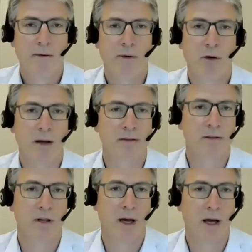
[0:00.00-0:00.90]
for us
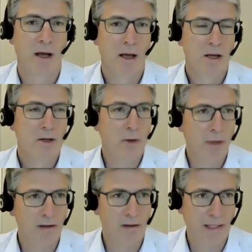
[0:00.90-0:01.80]
to do
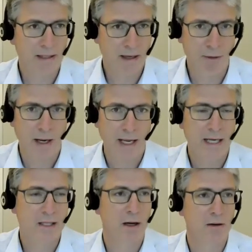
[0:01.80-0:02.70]
things a bit
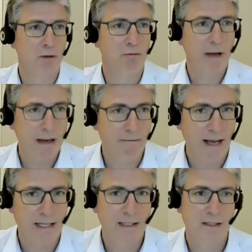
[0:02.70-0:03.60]
differently, to, to
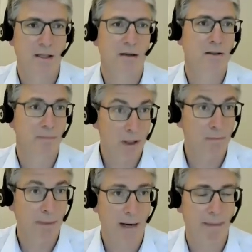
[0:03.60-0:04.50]
reinvent, to, to
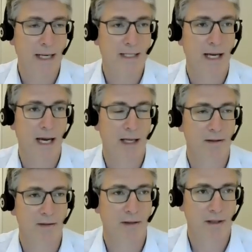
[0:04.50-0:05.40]
build back better,
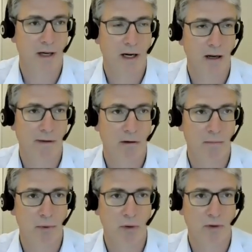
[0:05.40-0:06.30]
as the title of our
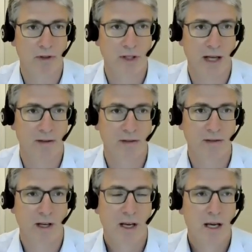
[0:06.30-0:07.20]
report suggests.